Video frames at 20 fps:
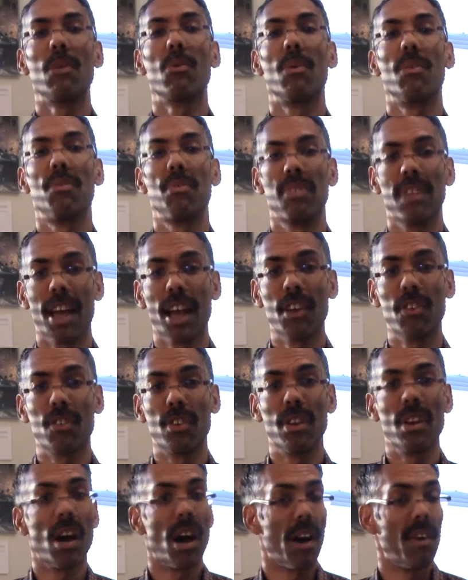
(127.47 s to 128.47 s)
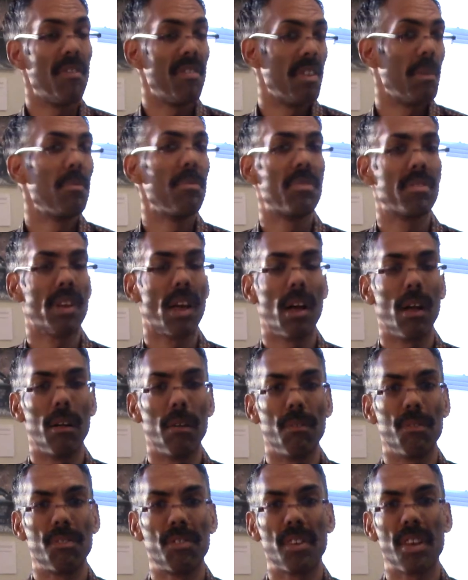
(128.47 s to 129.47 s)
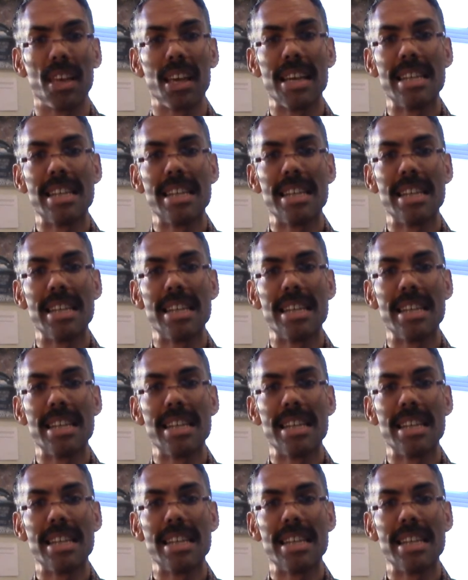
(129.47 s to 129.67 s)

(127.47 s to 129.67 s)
reflection of themselves.